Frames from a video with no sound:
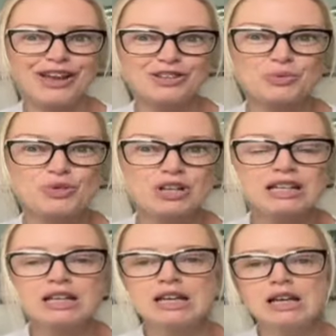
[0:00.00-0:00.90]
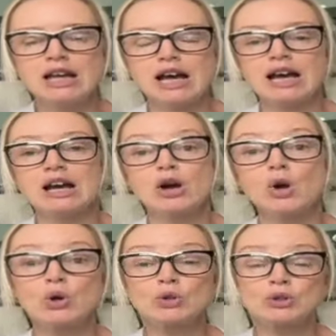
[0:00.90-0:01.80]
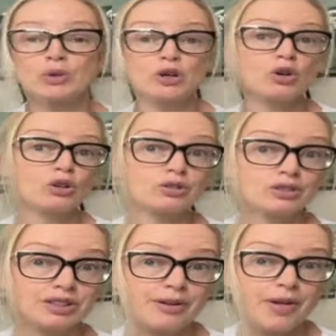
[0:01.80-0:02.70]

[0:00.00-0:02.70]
warning. Also, I called